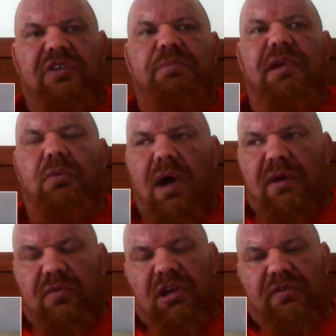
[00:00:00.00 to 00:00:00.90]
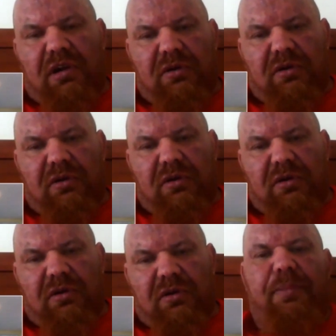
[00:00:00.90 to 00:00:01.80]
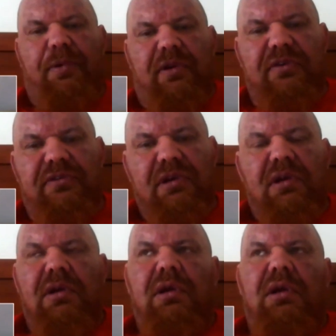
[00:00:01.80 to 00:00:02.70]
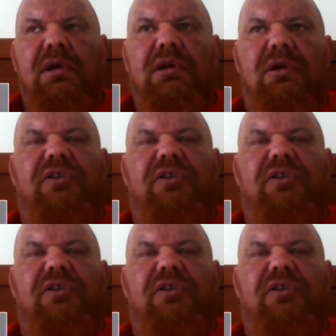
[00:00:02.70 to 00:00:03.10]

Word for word: Be aware of what you've got to look for, so that when it happens,